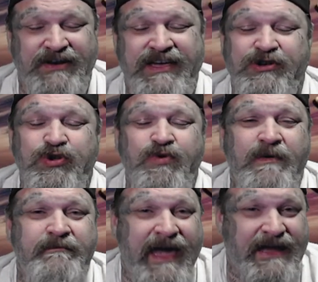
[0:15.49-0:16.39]
And can
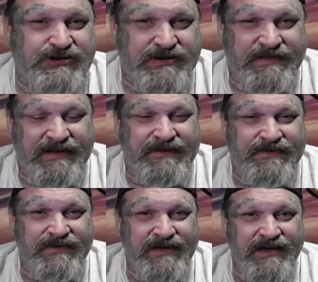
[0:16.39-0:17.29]
you imagine
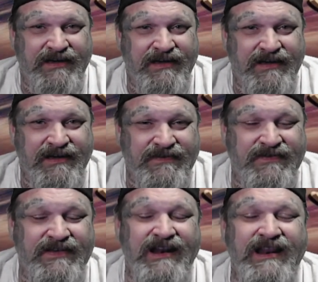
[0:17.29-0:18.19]
this?
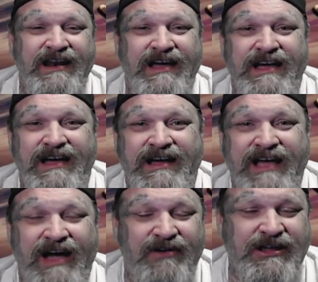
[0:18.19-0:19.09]
Sitting in a
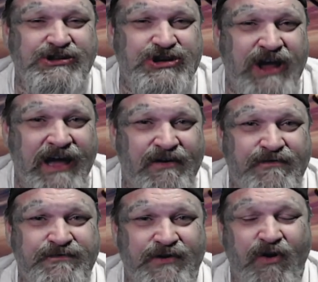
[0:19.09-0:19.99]
county
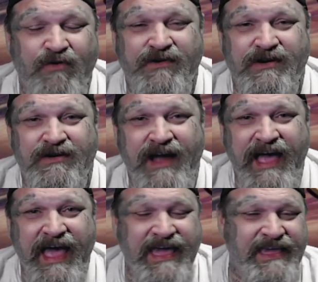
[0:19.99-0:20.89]
jail for over
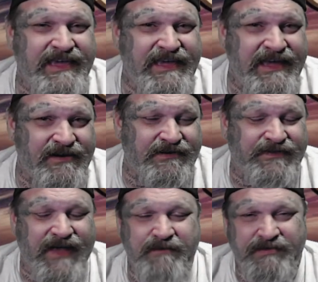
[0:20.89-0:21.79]
eight
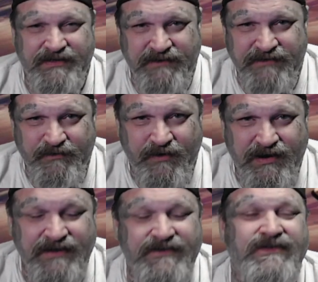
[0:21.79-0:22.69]
years, I believe it
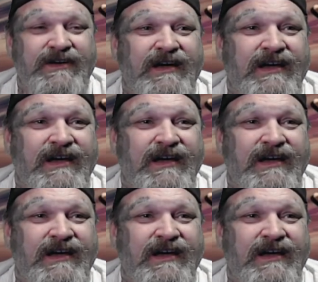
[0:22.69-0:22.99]
was.